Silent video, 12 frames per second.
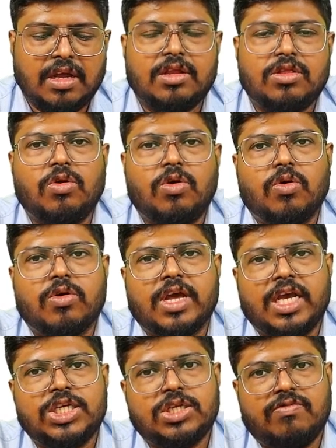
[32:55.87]
The
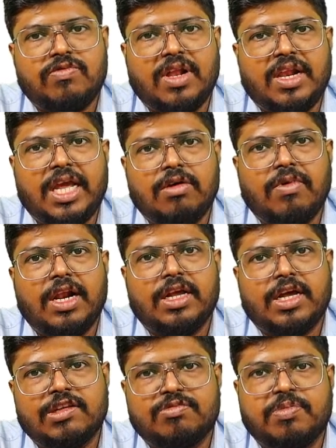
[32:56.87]
location of the lingual
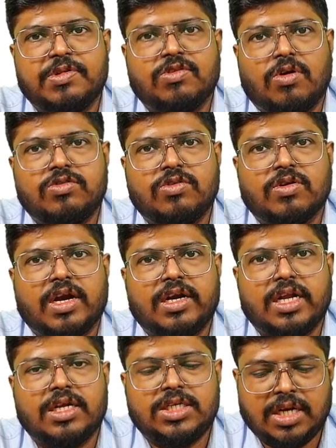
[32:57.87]
cusp is also
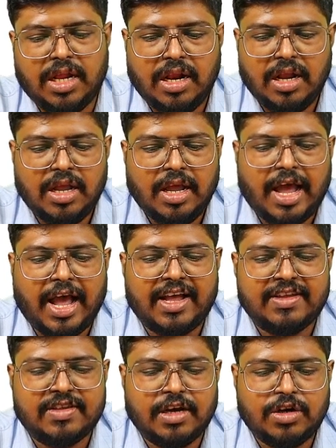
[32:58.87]
contentional.
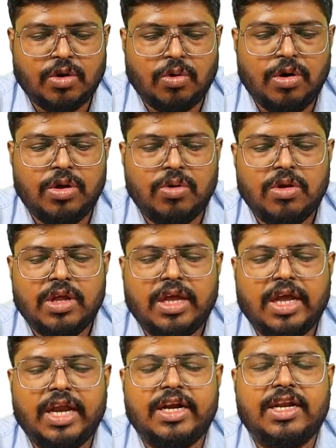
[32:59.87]
As I told you,
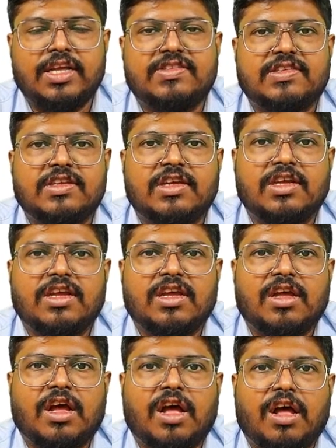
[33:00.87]
it is
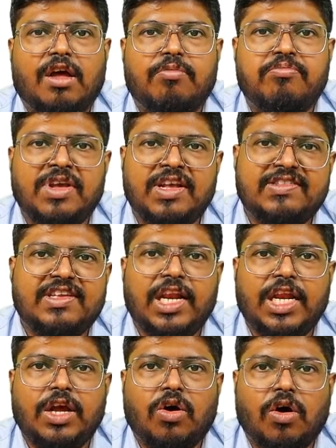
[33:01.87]

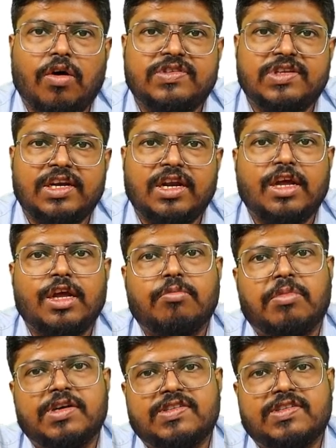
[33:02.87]
mesially offset, but